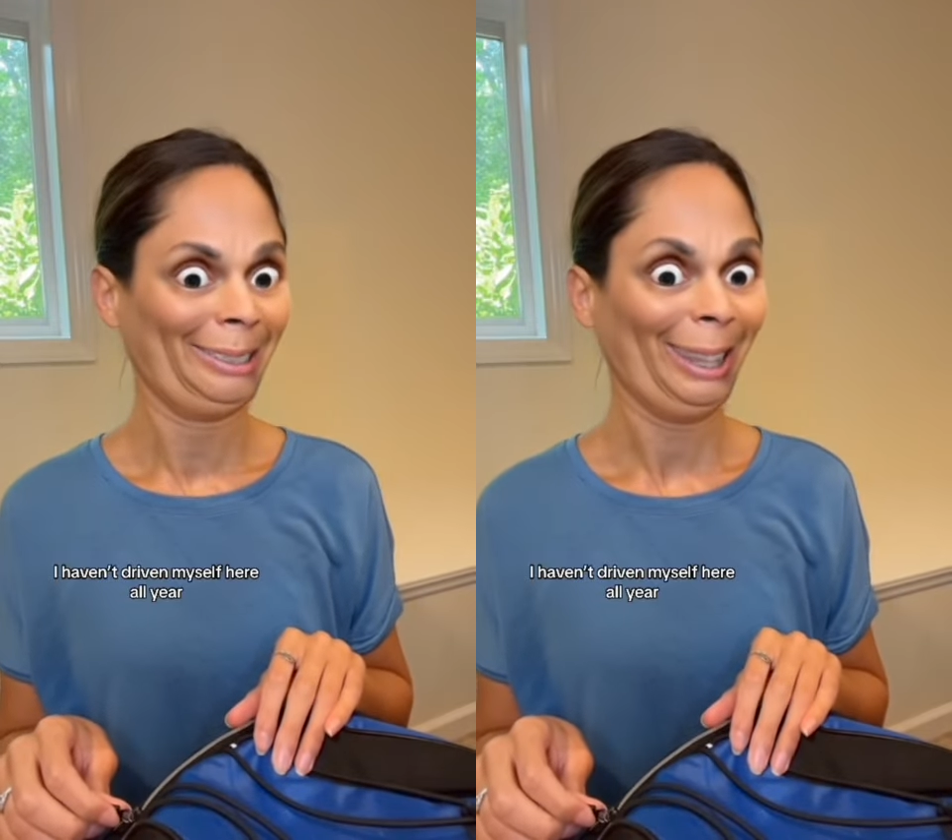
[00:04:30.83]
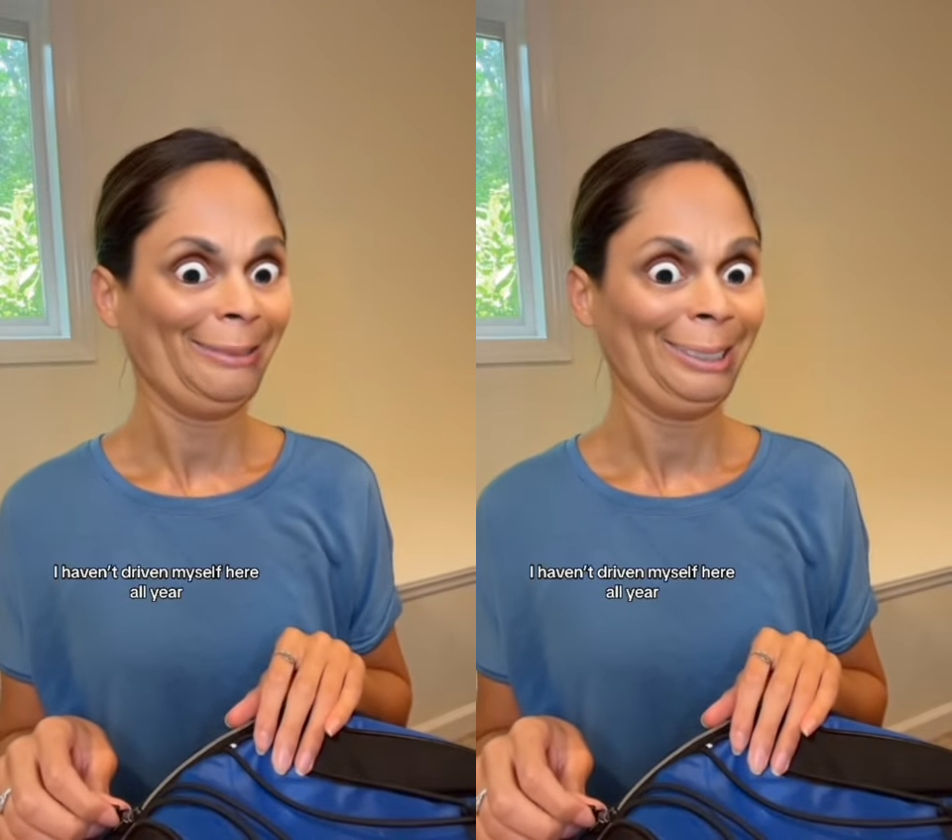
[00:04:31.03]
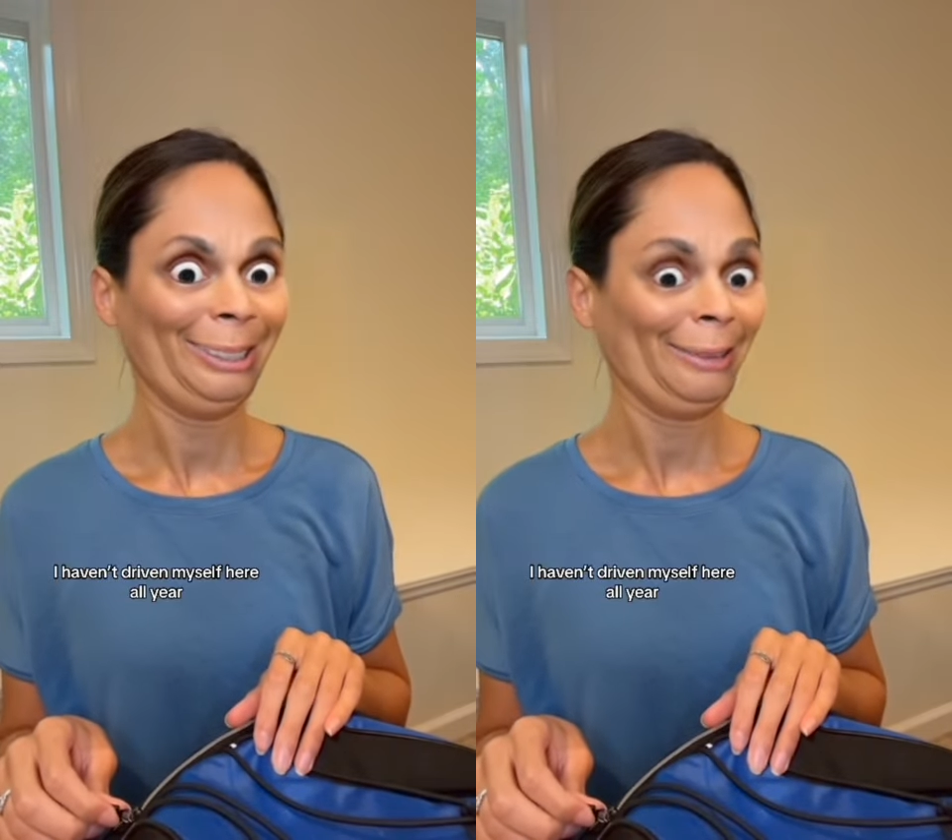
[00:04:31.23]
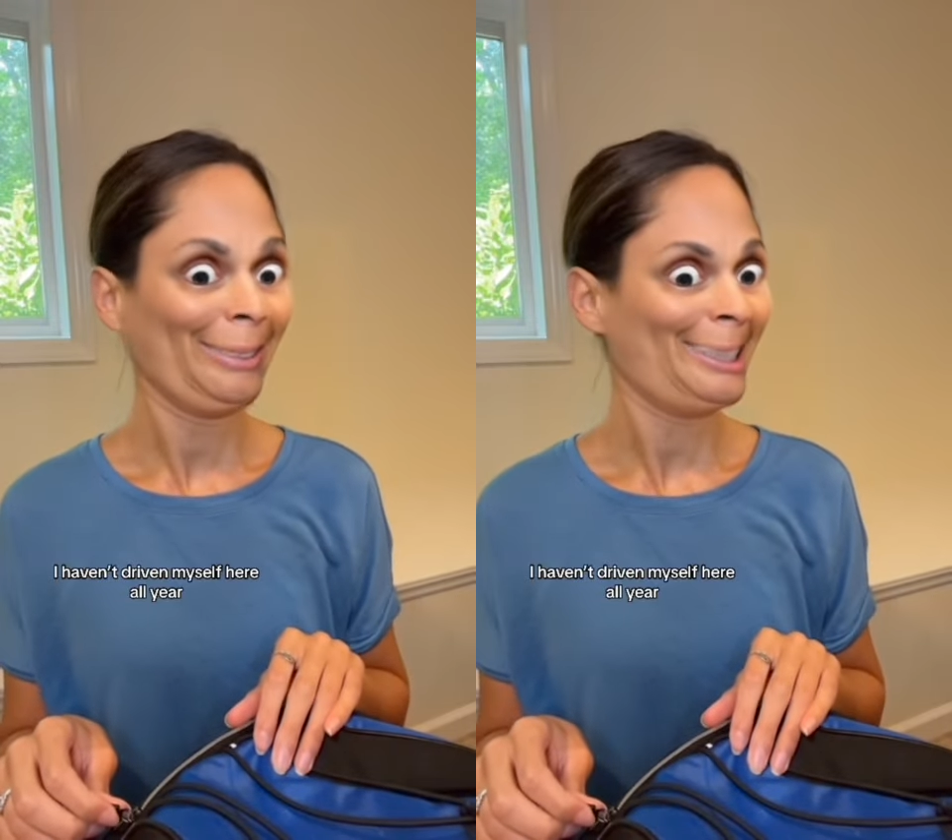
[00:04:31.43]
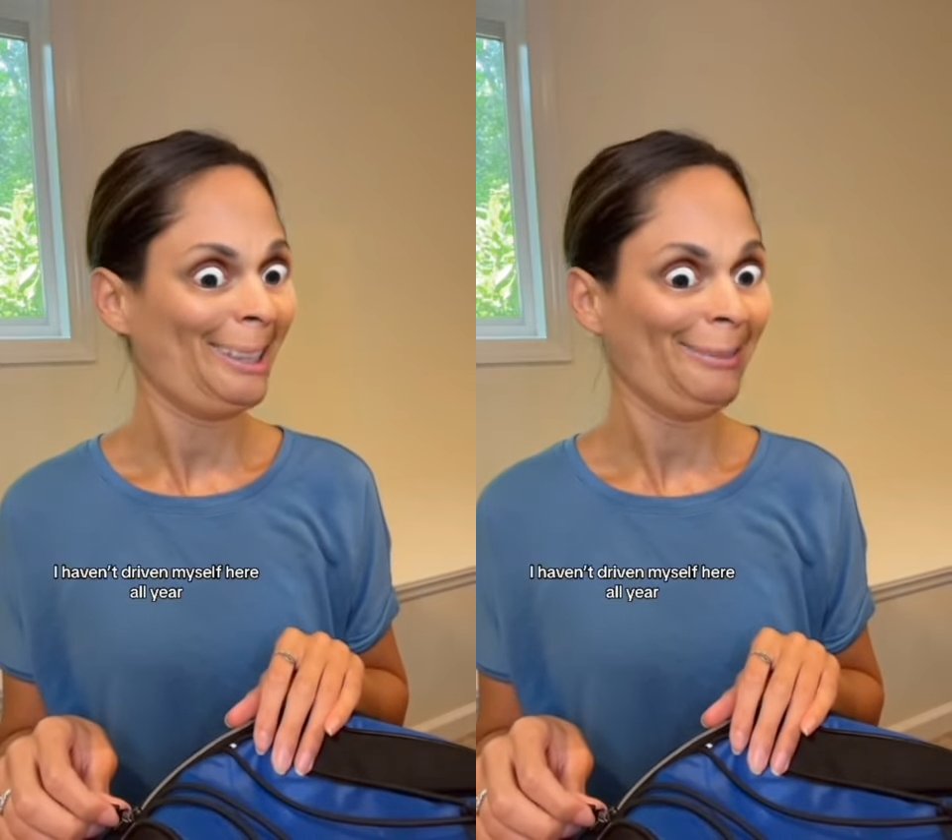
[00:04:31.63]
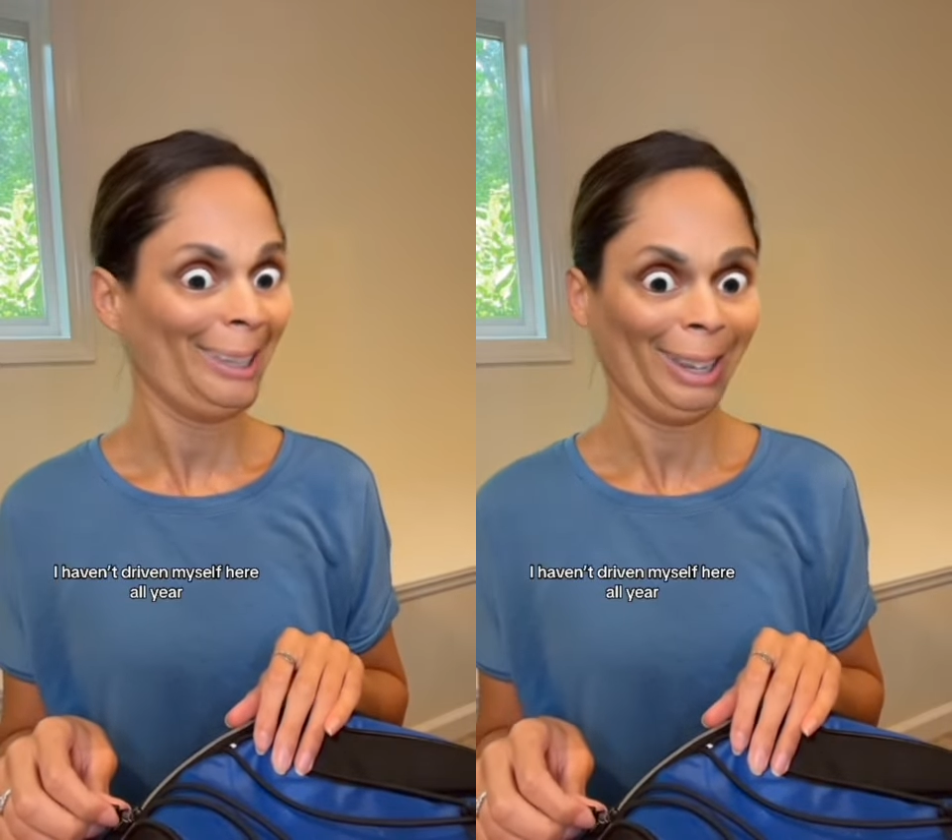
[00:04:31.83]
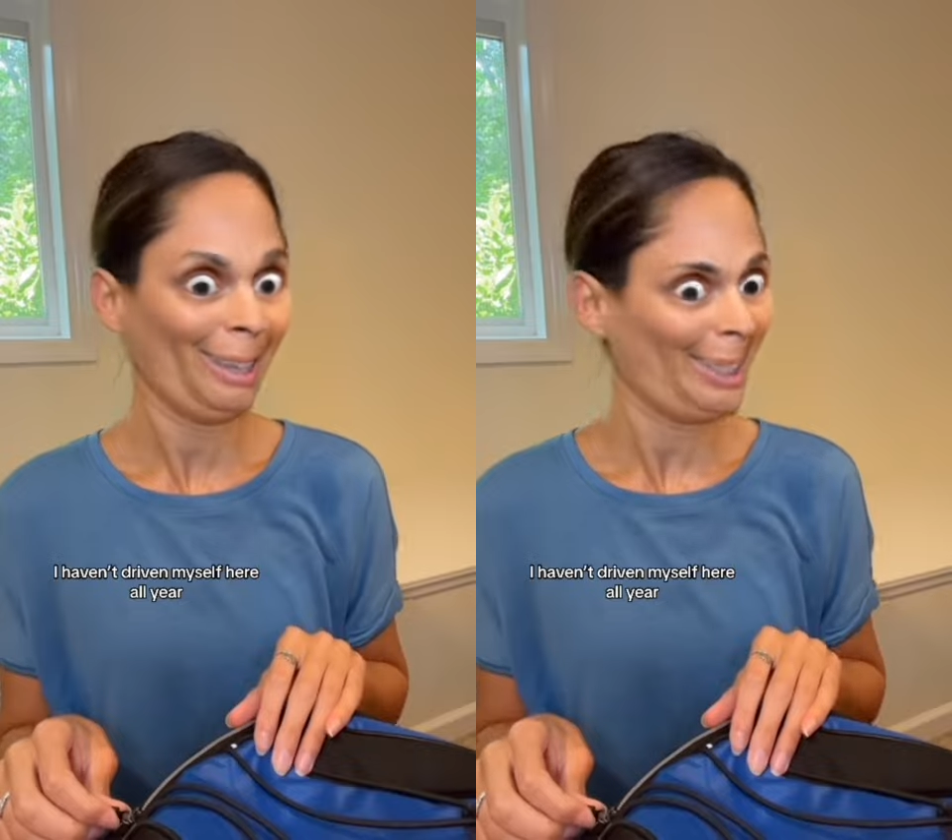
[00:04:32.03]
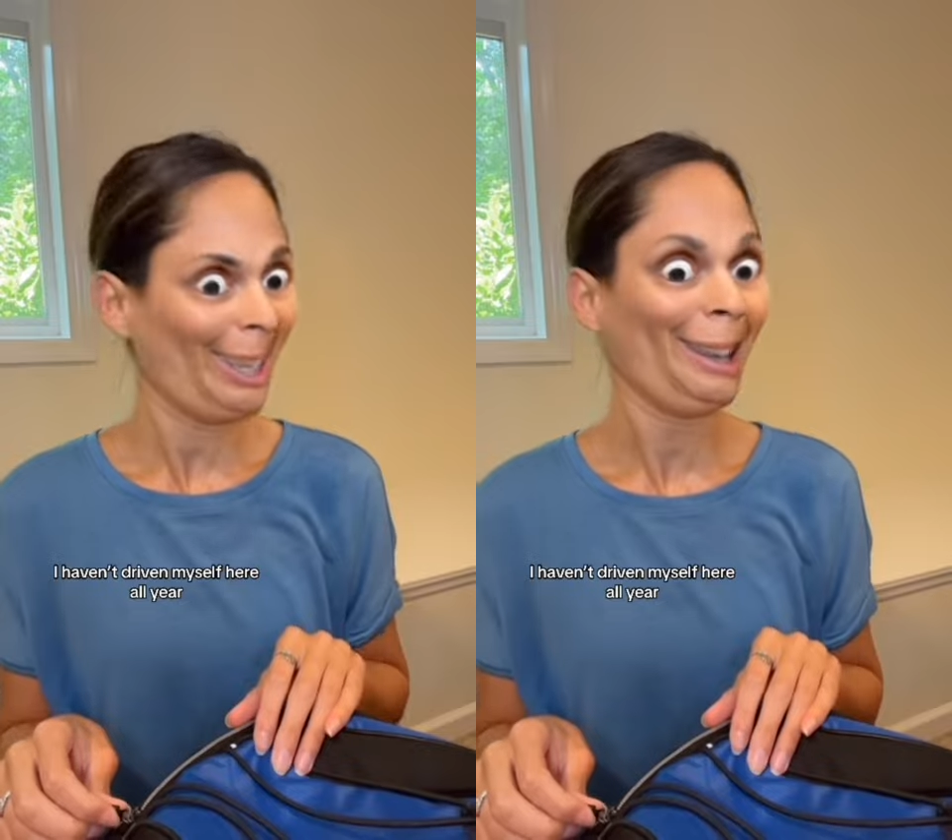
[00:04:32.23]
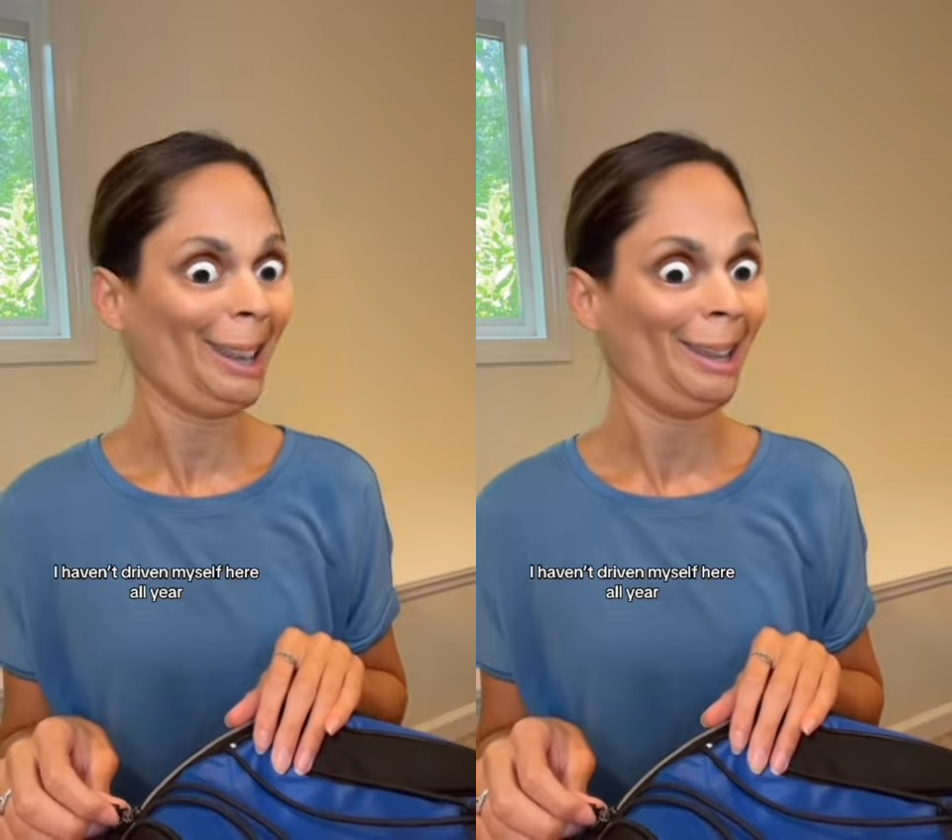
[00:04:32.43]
I've been driving myself here all year.